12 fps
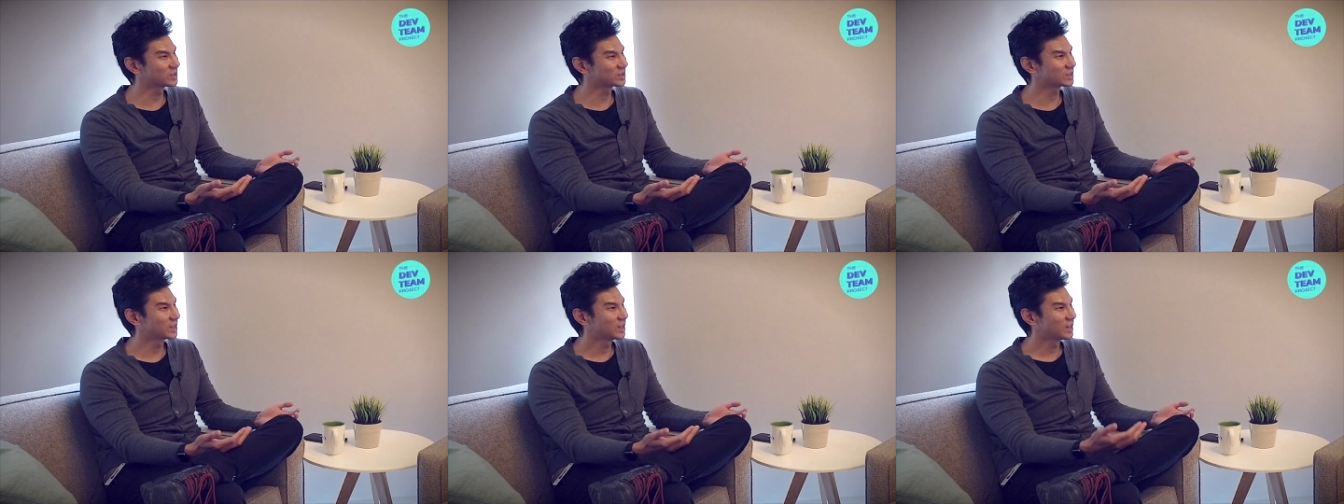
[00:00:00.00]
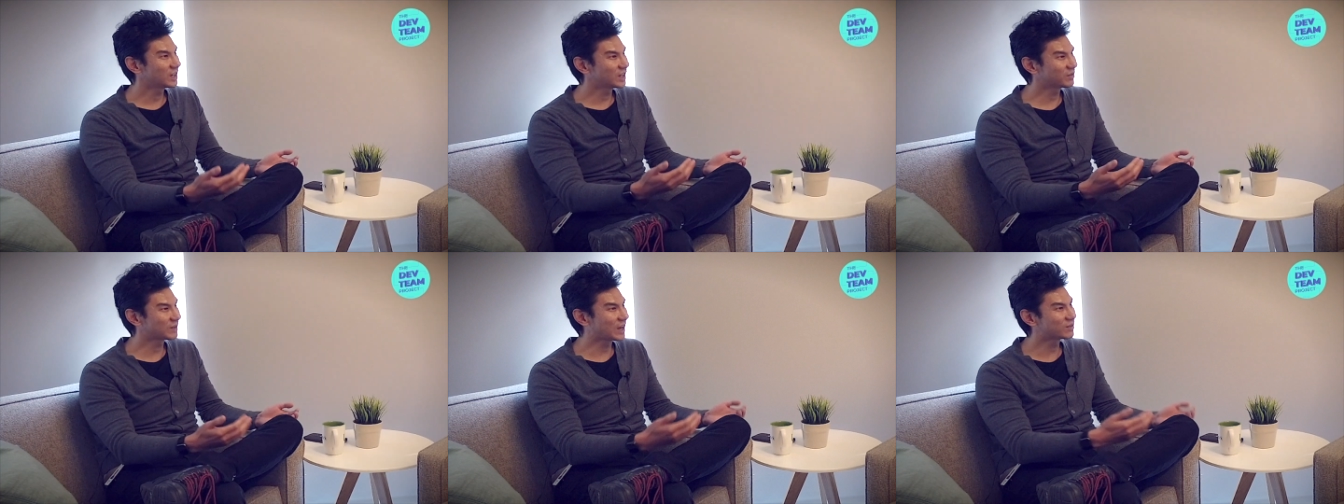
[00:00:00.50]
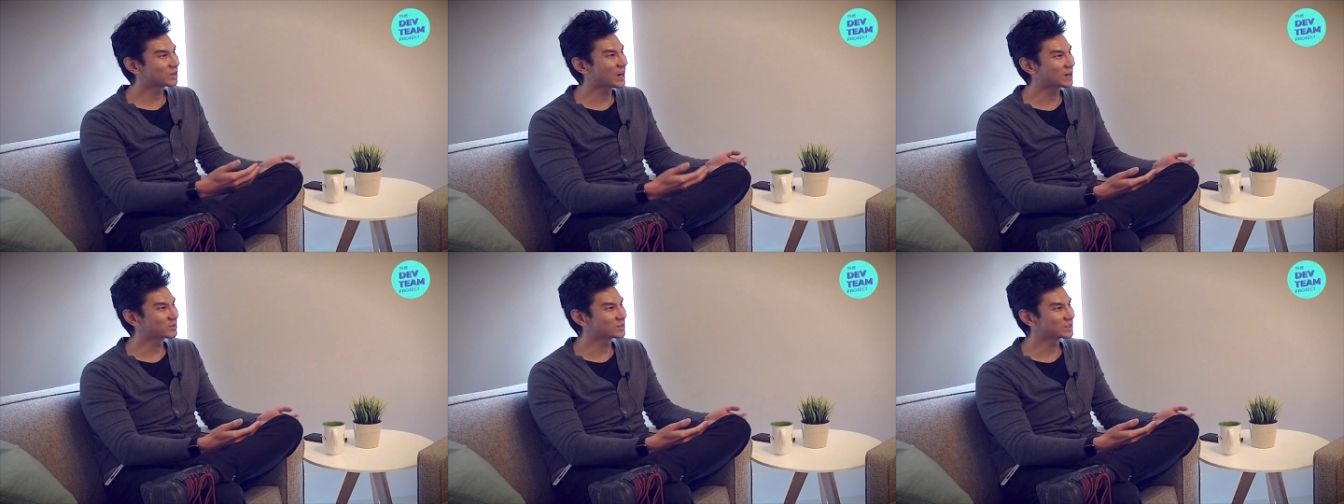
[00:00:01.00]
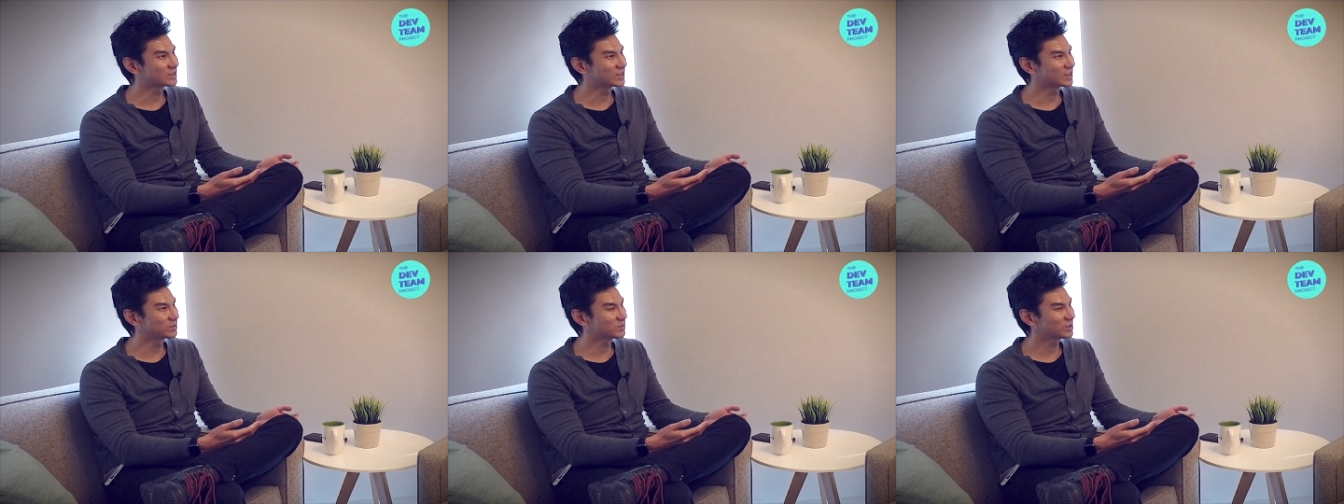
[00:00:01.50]
because if that ever happens to
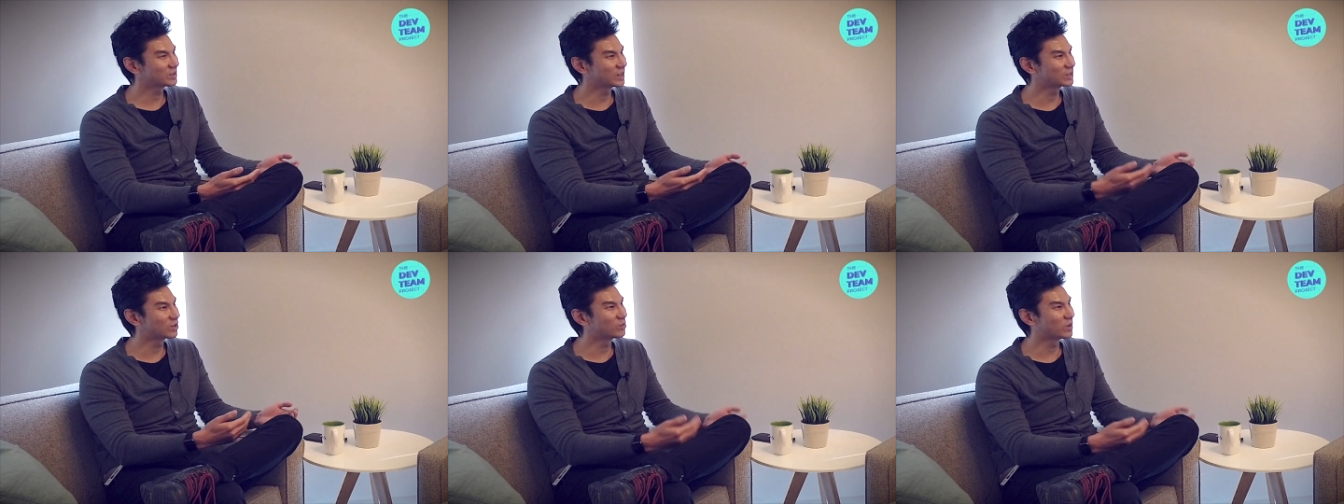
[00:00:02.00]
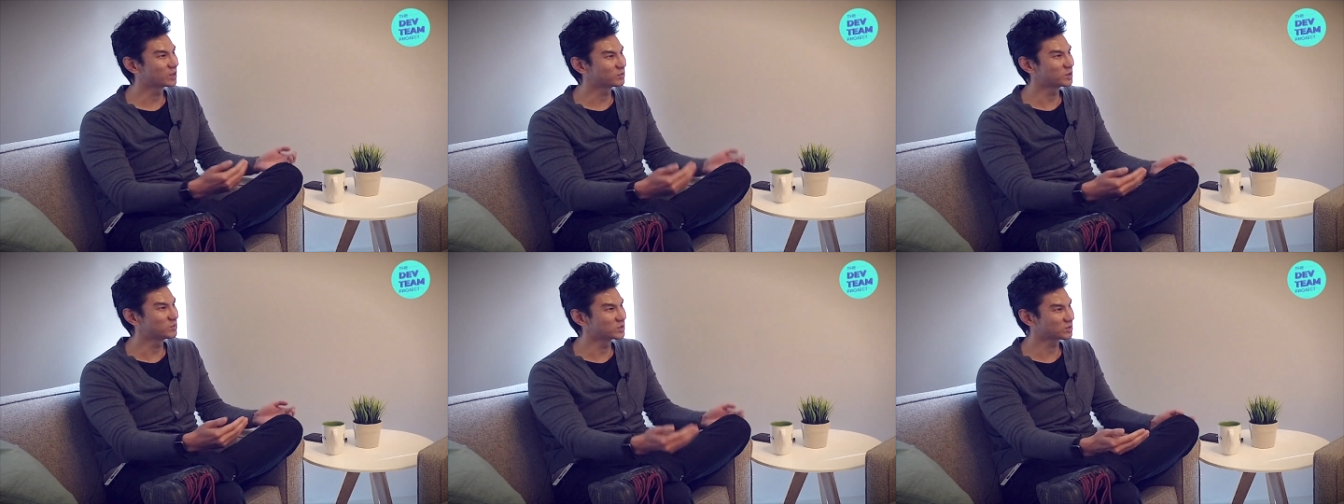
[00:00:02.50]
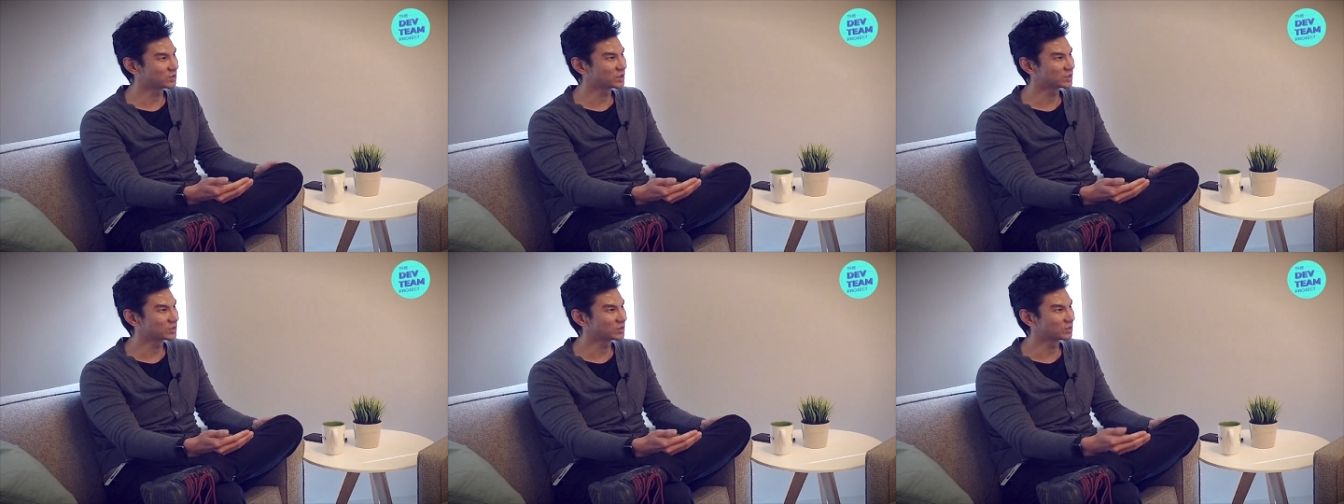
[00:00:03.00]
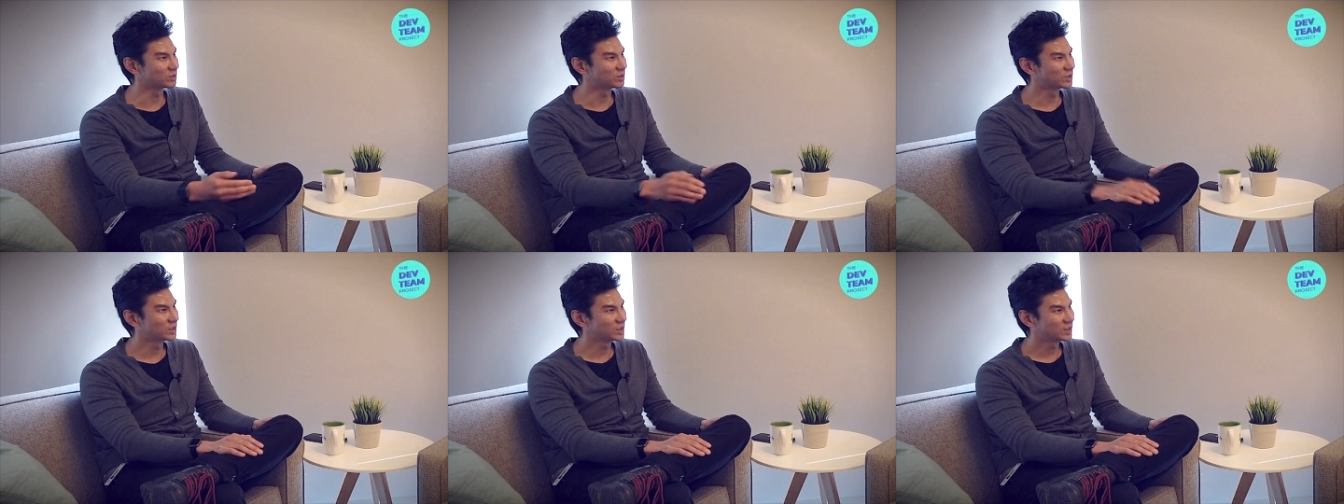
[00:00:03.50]
them, they don't want to be mistreated too.
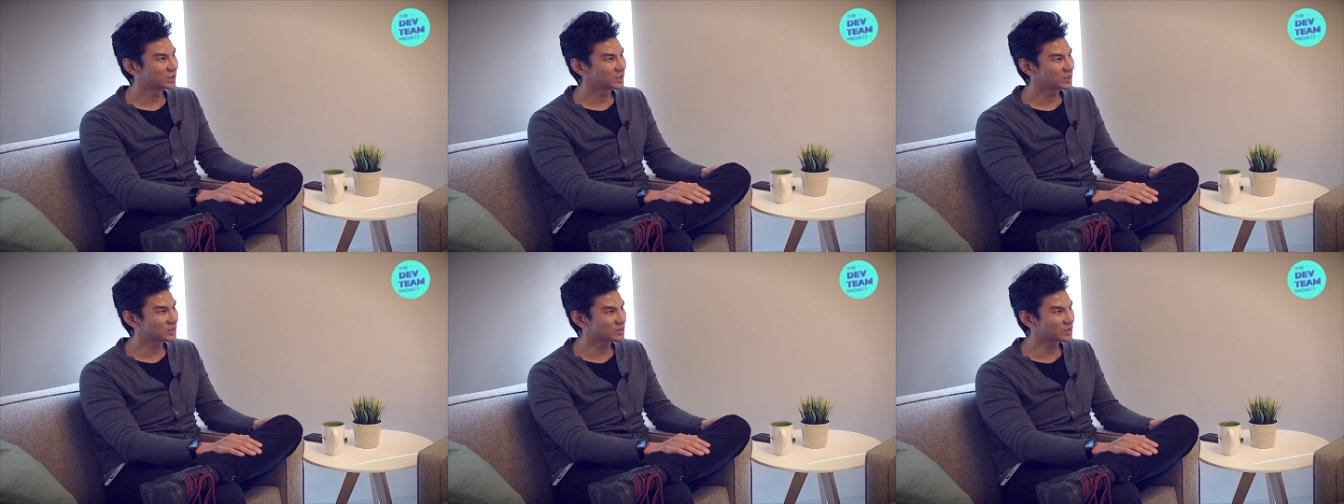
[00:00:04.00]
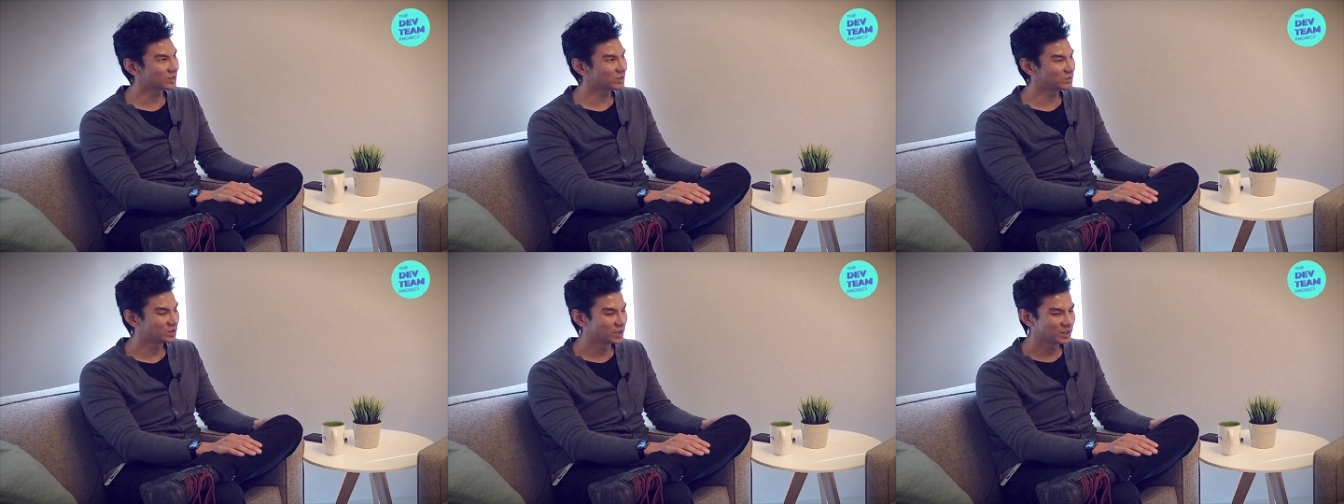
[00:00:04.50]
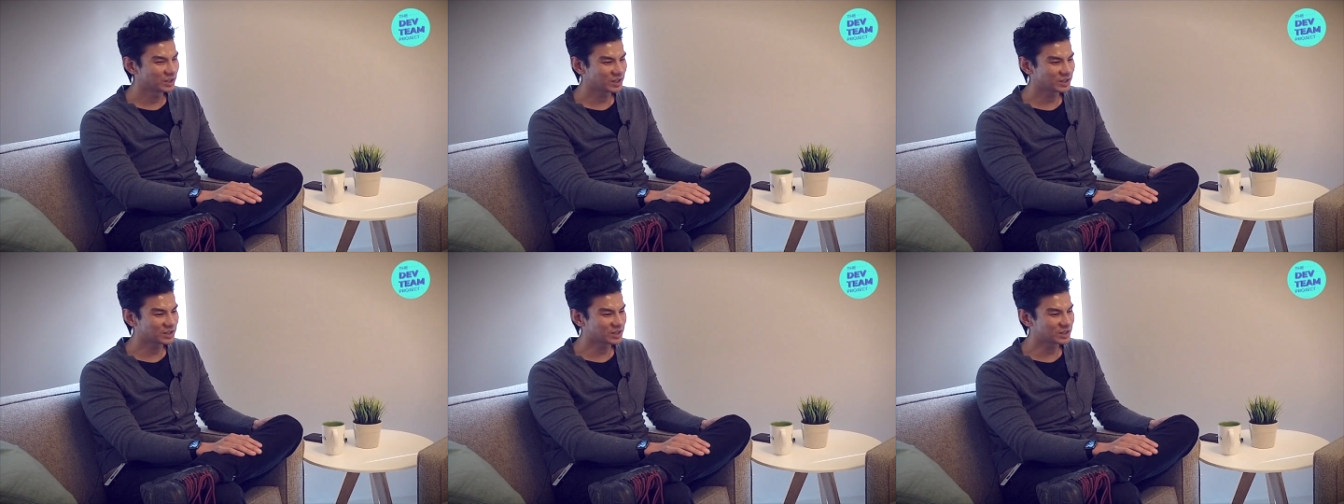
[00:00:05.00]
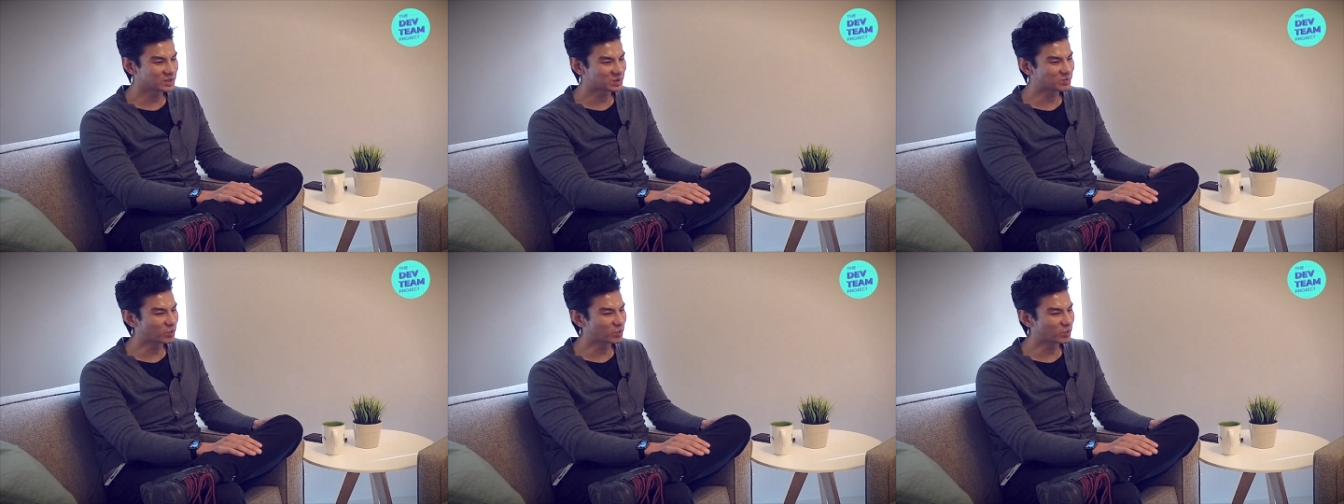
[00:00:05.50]
Mm-hmm. And so it's